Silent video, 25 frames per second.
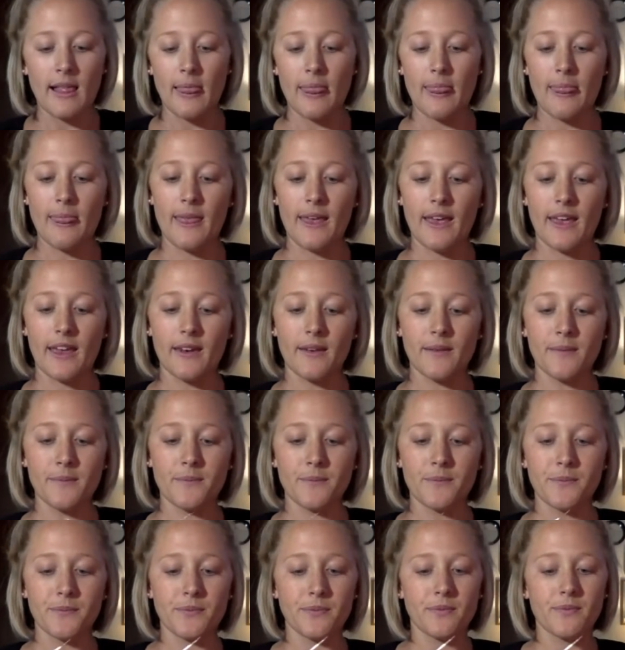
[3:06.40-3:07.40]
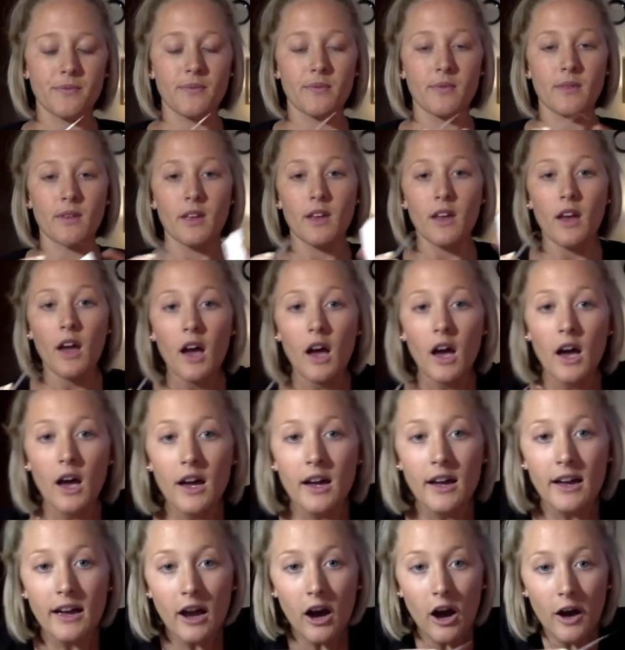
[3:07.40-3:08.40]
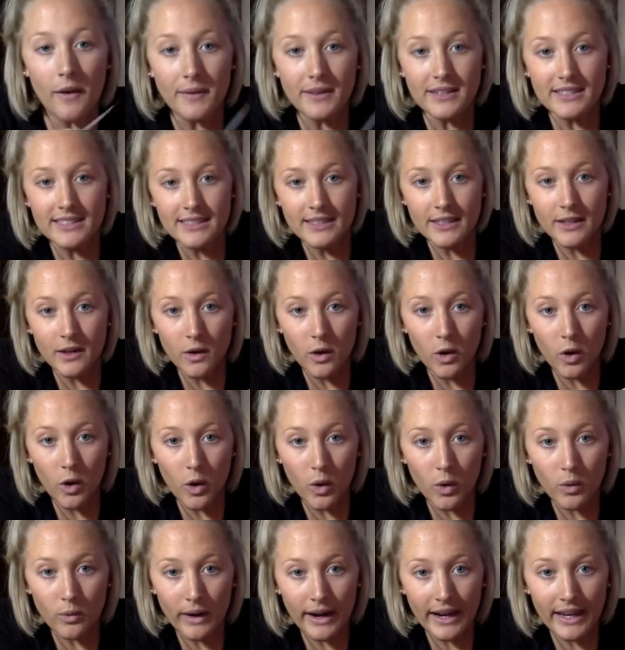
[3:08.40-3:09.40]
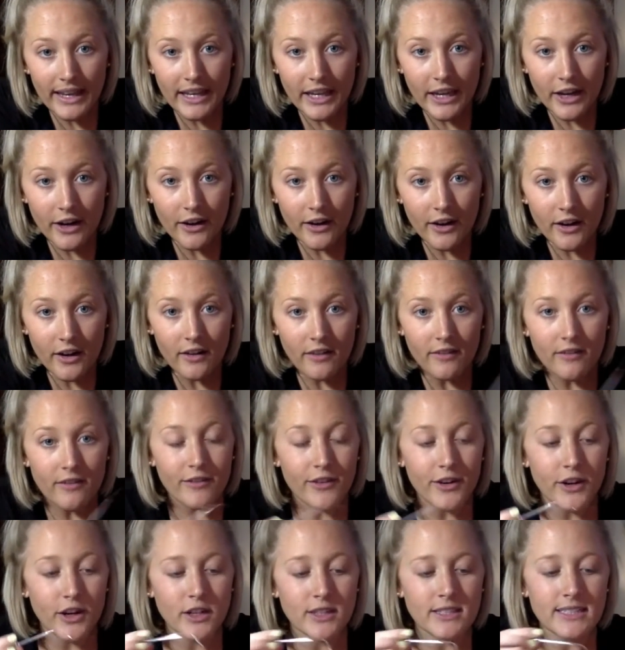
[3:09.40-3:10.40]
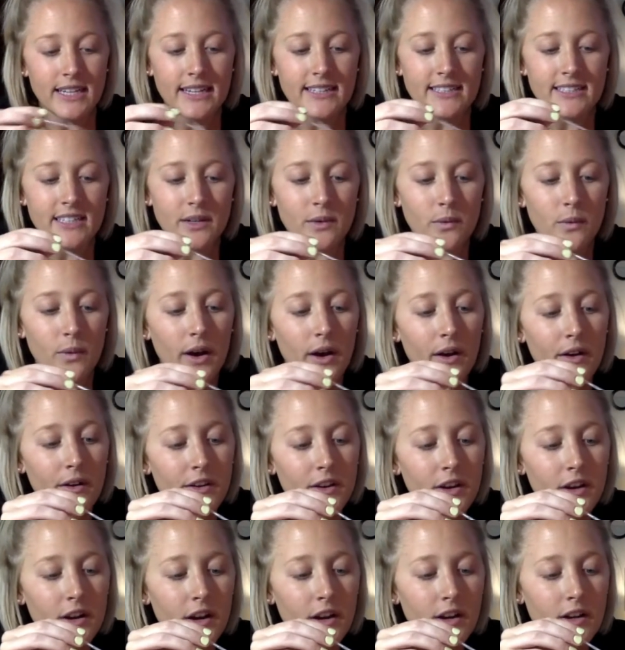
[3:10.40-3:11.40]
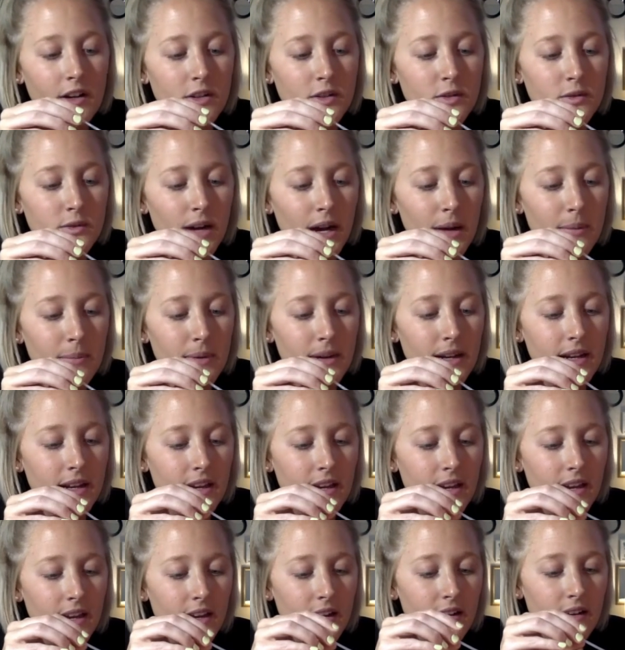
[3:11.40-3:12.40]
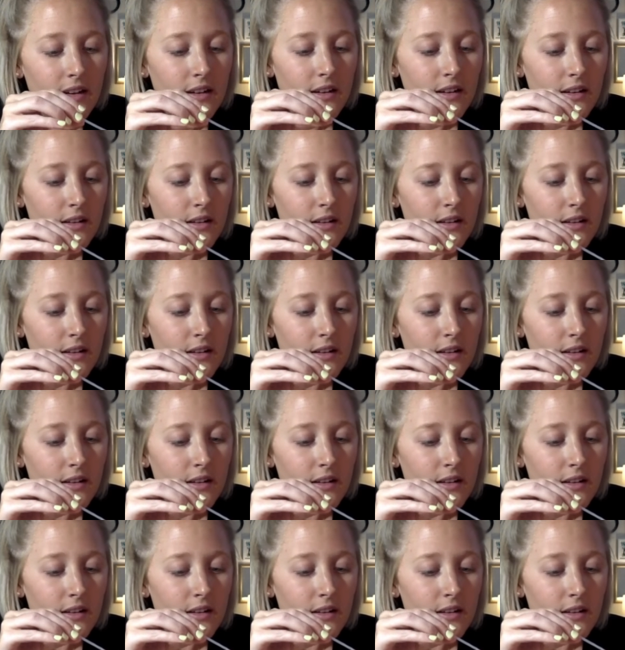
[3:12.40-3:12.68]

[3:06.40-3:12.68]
Then, on this little hole right here for your testing well, you're going to drop it in.